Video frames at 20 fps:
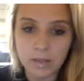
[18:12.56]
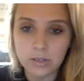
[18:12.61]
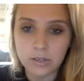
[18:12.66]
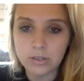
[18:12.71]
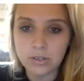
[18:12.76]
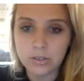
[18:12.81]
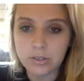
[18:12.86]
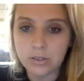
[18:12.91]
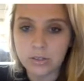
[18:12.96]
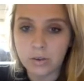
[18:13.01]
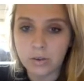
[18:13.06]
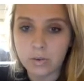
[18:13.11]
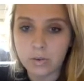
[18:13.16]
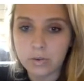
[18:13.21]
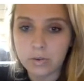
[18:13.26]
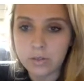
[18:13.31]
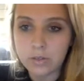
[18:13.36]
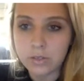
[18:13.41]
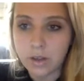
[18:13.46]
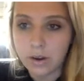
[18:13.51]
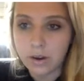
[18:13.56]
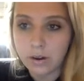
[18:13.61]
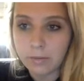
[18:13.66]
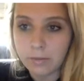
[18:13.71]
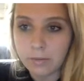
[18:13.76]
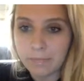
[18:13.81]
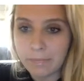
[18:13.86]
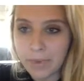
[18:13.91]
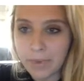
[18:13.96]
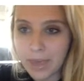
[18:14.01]
so
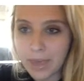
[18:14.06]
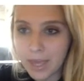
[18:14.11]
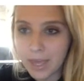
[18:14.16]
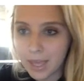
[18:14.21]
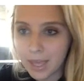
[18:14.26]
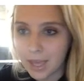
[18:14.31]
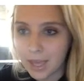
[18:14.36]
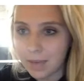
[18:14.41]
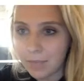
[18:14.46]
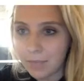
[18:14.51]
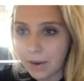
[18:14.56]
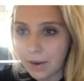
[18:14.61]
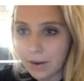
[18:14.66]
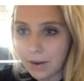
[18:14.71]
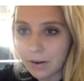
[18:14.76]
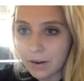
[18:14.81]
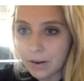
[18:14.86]
darn picky about